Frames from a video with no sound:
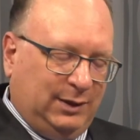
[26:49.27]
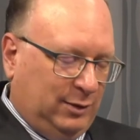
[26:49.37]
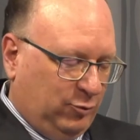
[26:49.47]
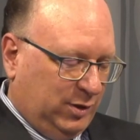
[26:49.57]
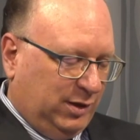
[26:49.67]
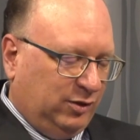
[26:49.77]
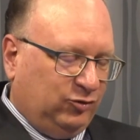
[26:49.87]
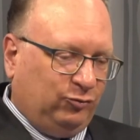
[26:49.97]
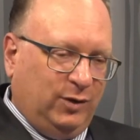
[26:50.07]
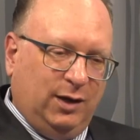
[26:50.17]
you were in the
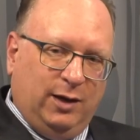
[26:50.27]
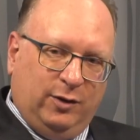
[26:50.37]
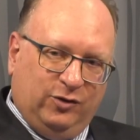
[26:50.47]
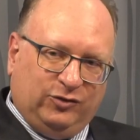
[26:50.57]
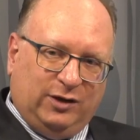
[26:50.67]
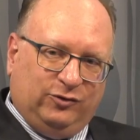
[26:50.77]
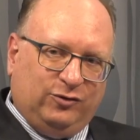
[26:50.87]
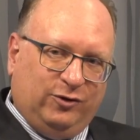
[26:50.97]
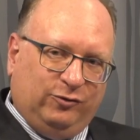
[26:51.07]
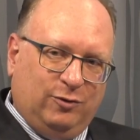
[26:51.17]
industry, you decided to
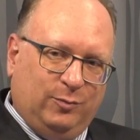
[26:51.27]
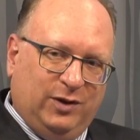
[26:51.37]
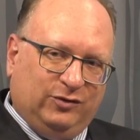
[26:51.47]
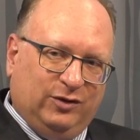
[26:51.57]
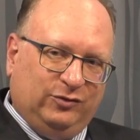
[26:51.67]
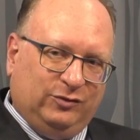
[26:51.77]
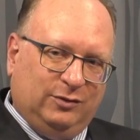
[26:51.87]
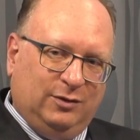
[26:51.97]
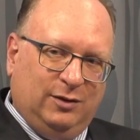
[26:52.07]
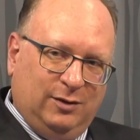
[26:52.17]
start your own business
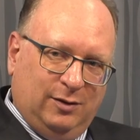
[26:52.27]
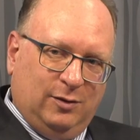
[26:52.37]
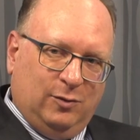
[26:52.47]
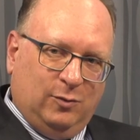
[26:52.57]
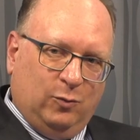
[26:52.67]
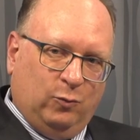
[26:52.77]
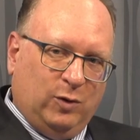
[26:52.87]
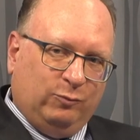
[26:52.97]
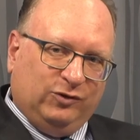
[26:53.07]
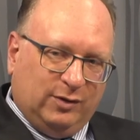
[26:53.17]

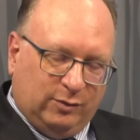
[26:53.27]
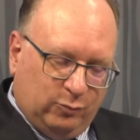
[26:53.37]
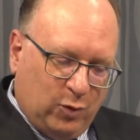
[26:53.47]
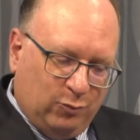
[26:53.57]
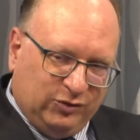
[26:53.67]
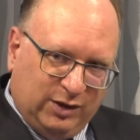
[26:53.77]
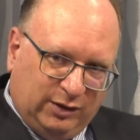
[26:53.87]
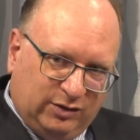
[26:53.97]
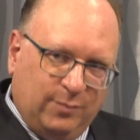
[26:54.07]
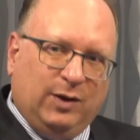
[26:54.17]
what was the what was the
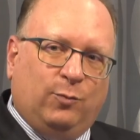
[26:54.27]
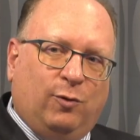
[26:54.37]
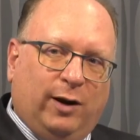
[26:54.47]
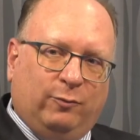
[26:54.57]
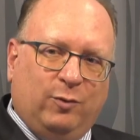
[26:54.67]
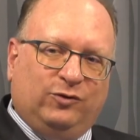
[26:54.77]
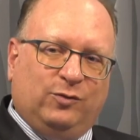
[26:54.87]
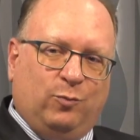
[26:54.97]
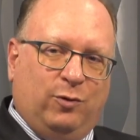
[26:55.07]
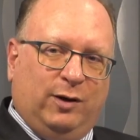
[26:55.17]
tipping point? What was the
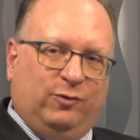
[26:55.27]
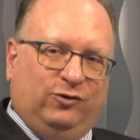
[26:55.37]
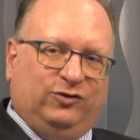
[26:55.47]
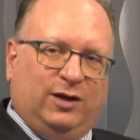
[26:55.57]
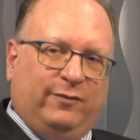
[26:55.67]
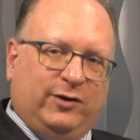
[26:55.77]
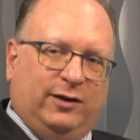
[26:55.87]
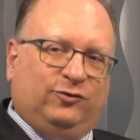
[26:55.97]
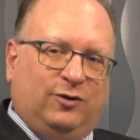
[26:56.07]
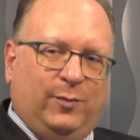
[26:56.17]
point at which you said I've got to
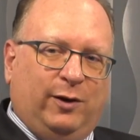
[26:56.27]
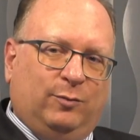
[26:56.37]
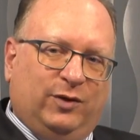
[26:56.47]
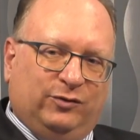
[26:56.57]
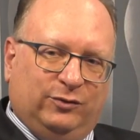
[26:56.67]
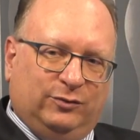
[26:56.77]
start my own business?